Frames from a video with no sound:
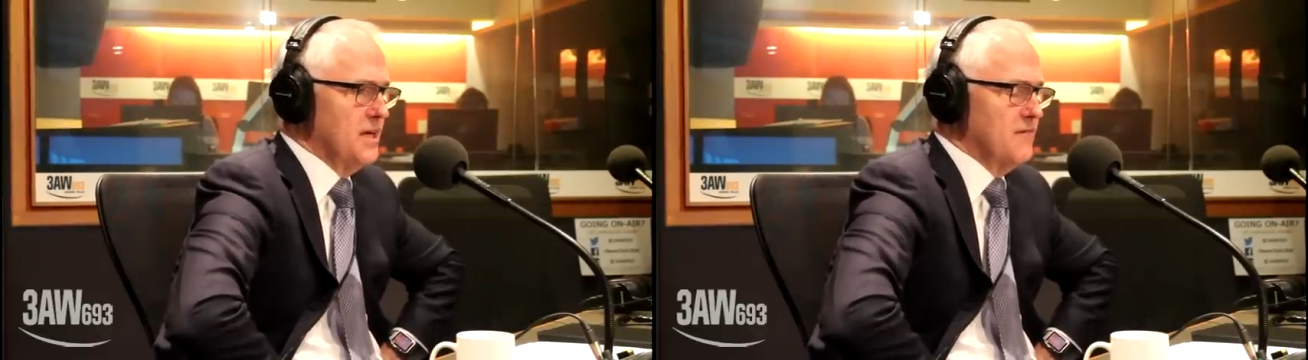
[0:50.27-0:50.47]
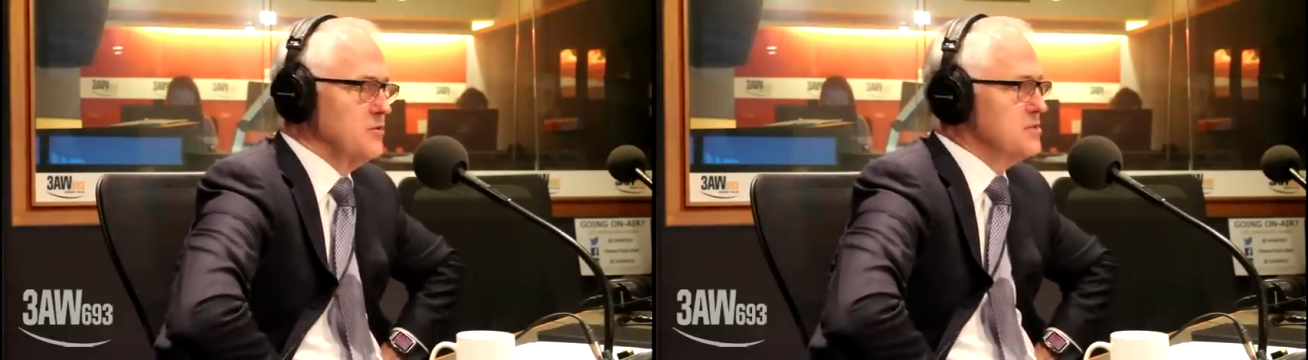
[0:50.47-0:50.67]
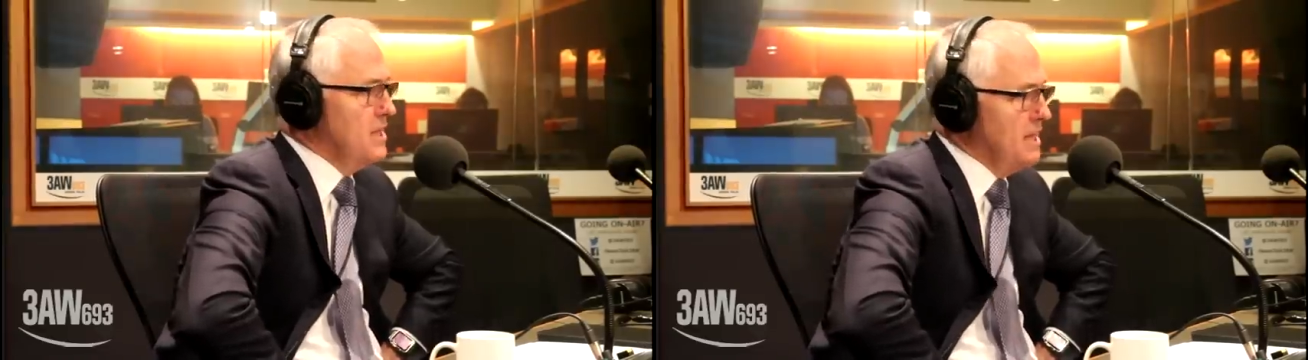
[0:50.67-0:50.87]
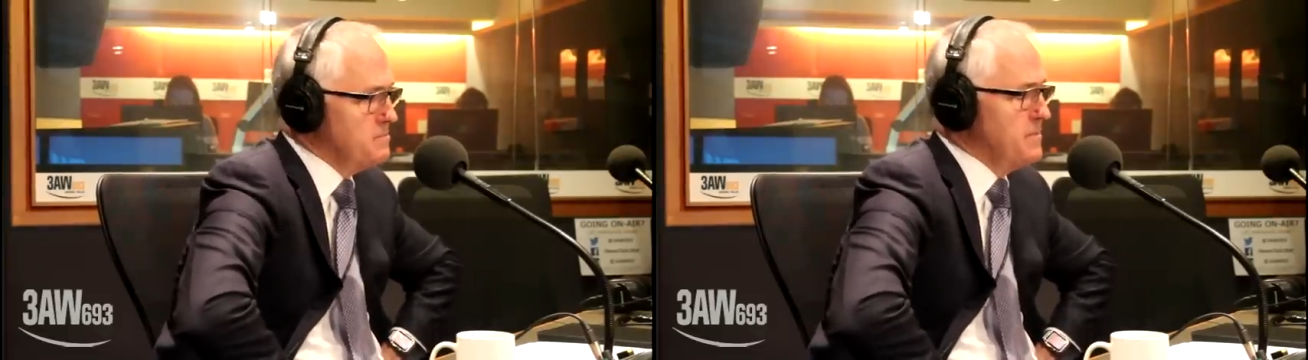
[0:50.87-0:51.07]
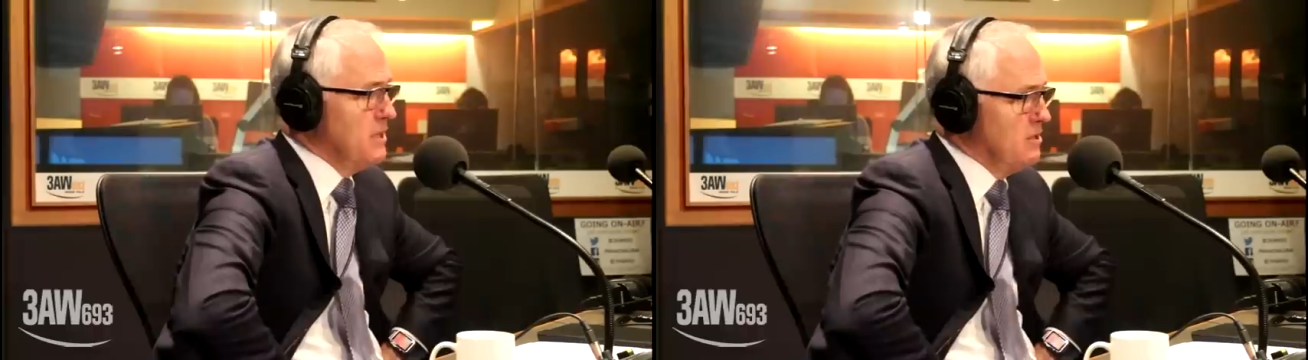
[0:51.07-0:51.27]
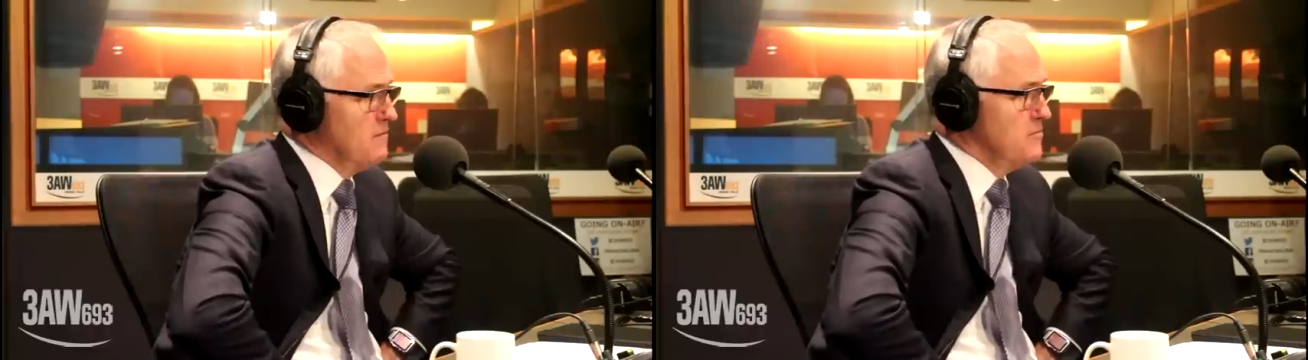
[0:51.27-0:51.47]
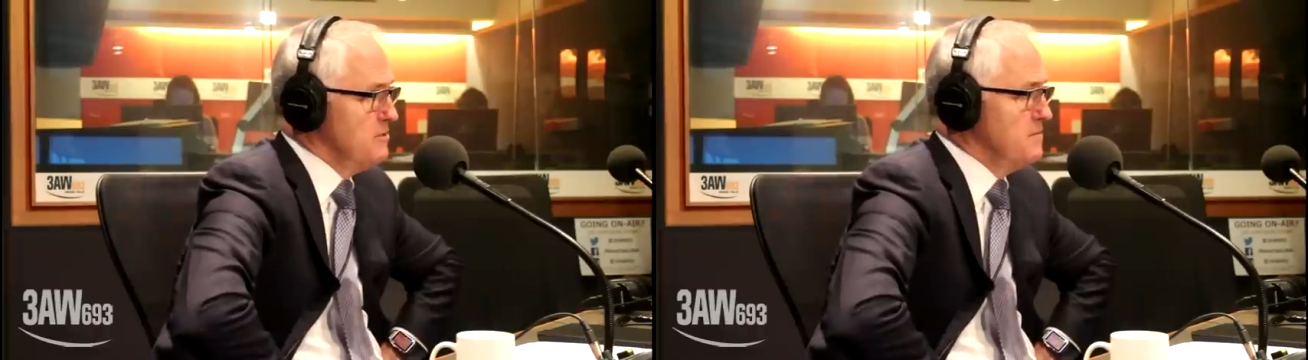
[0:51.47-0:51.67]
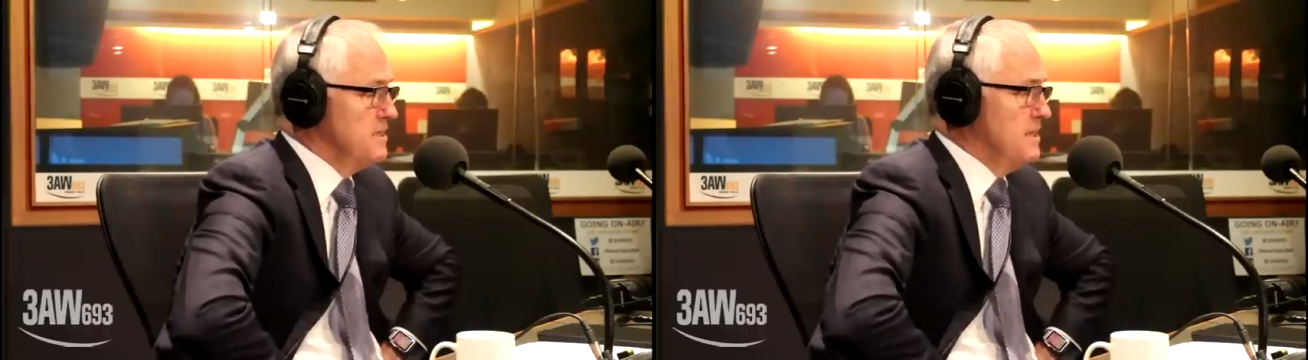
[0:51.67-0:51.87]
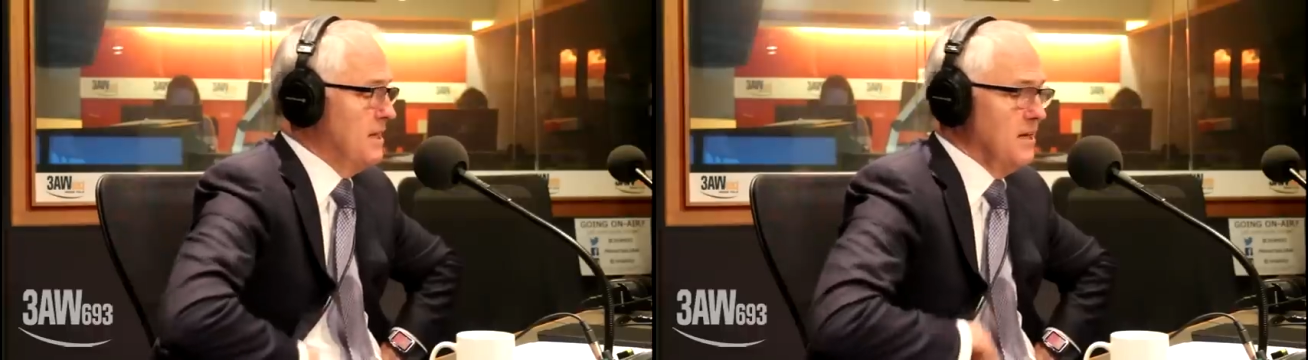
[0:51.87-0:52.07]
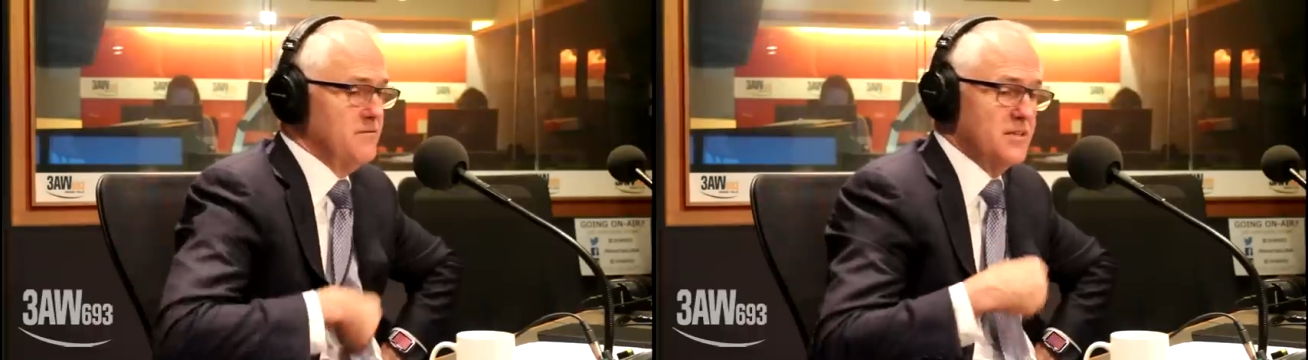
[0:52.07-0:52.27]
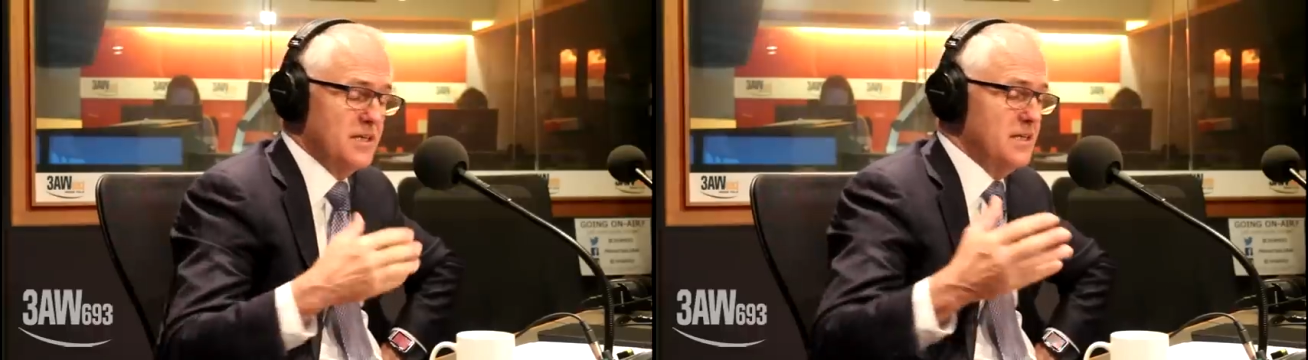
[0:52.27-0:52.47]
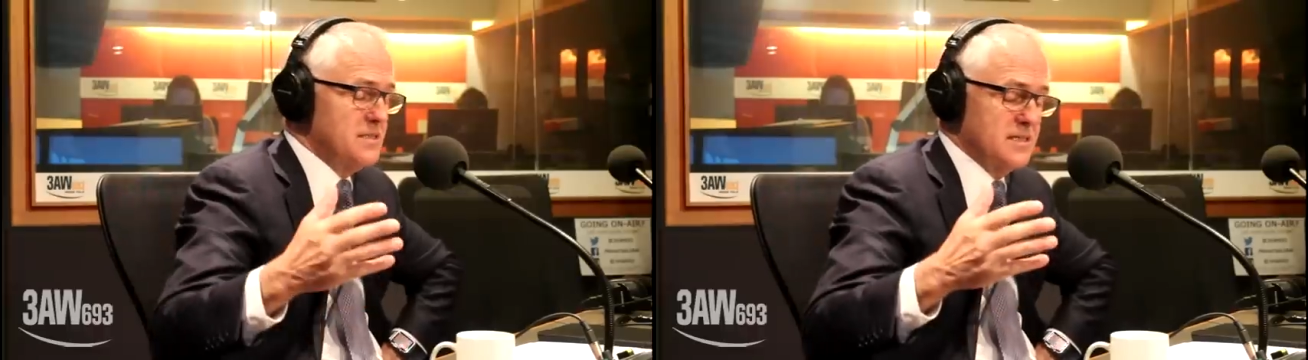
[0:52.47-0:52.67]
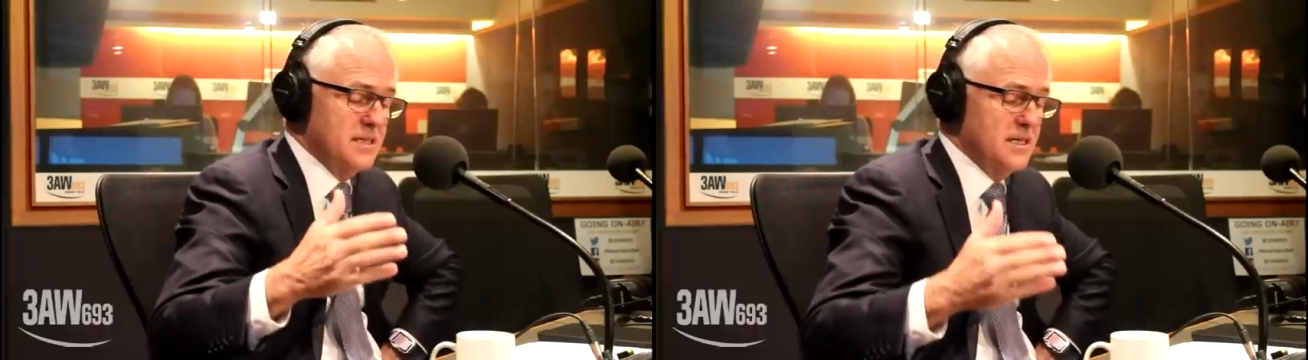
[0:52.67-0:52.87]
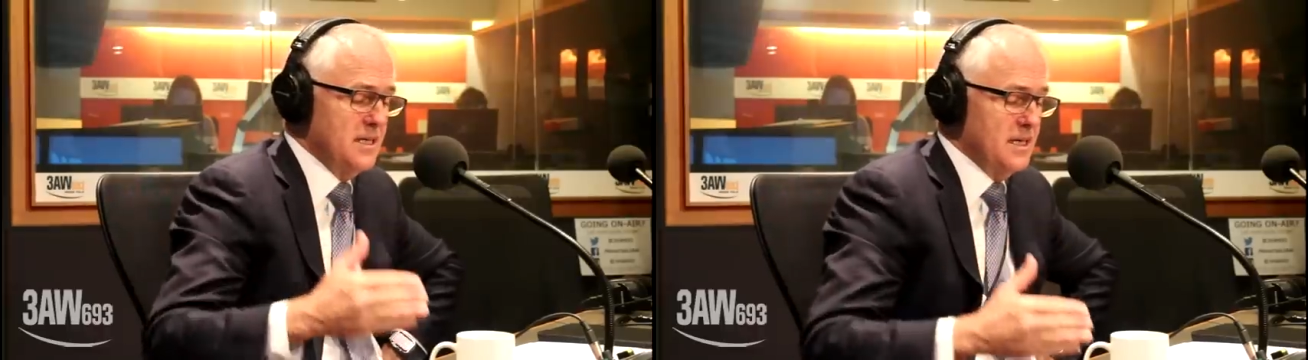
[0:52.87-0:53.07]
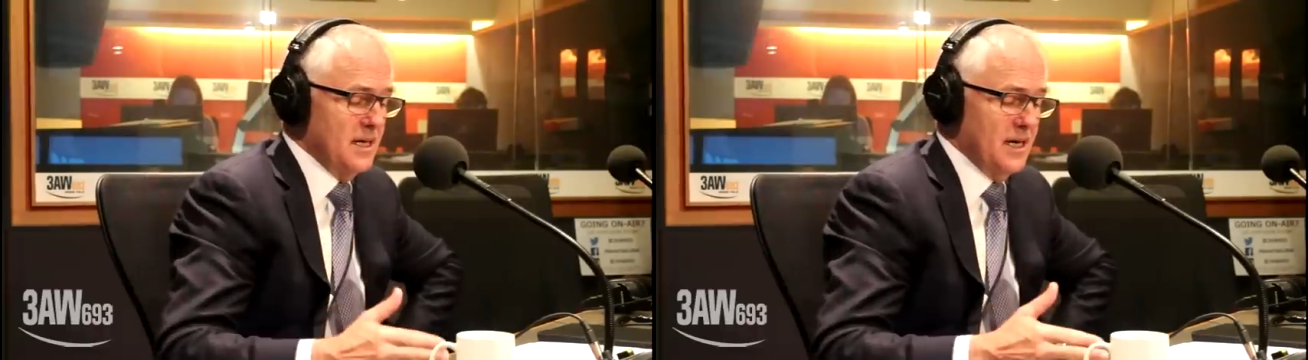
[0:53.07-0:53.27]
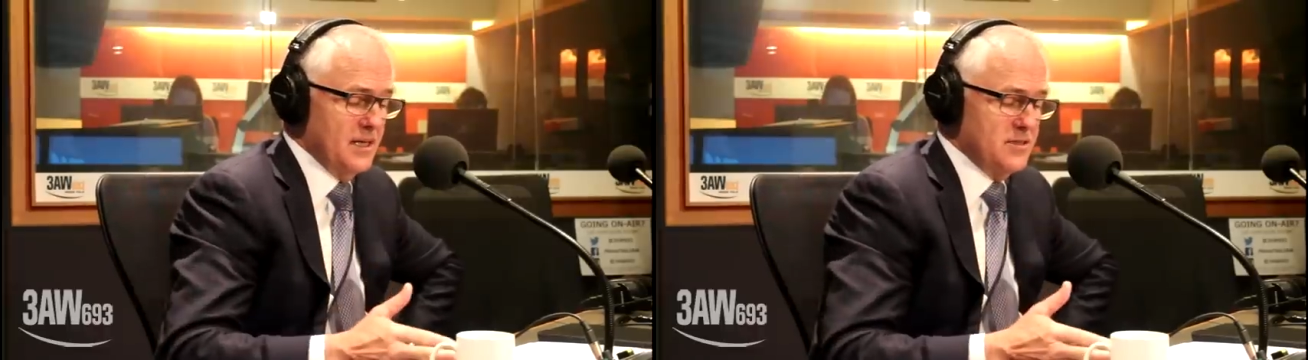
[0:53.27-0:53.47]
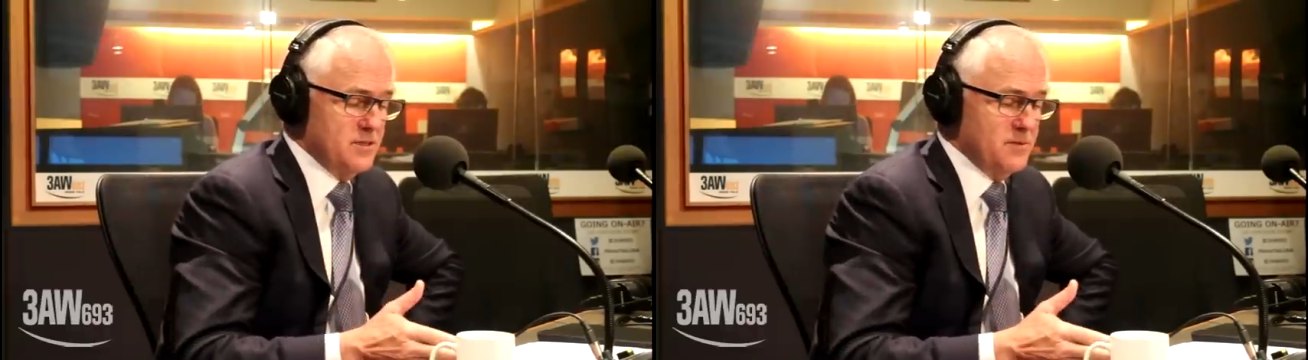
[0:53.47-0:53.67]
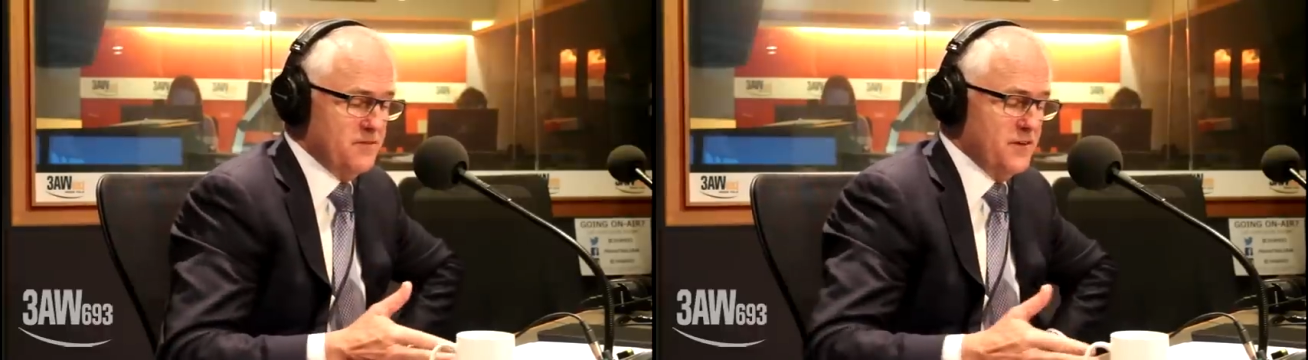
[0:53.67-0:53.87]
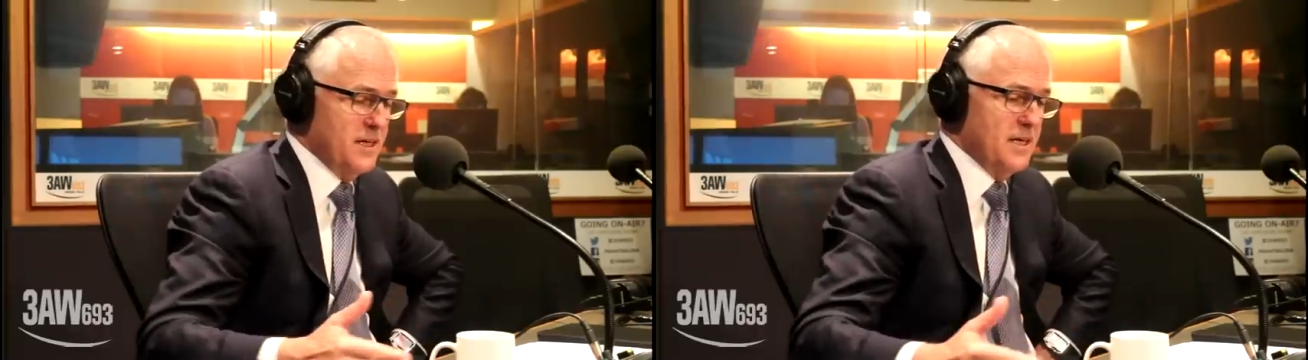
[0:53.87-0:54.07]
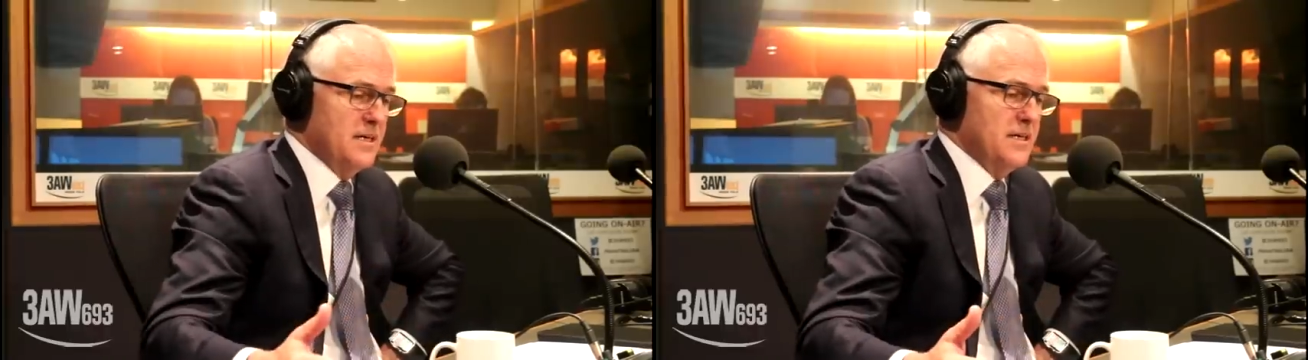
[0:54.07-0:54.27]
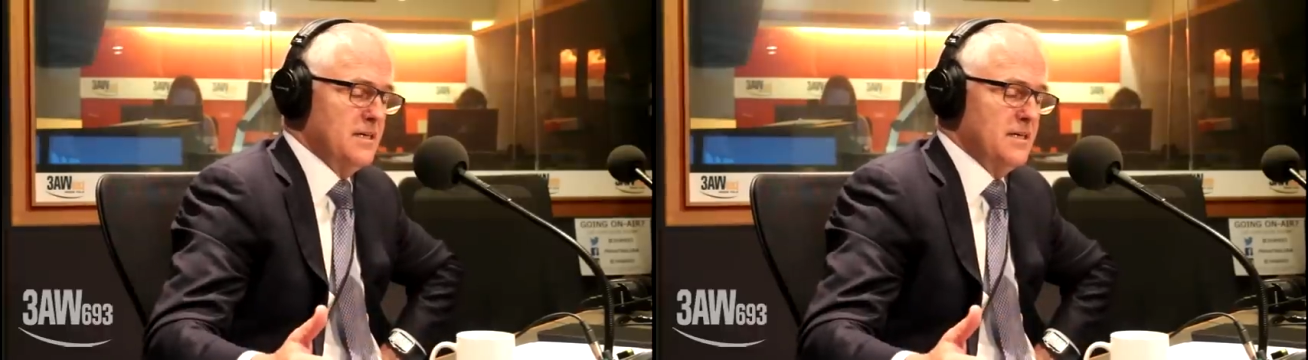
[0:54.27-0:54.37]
and of course there has been a lot of movement to that over the years, and to be fair,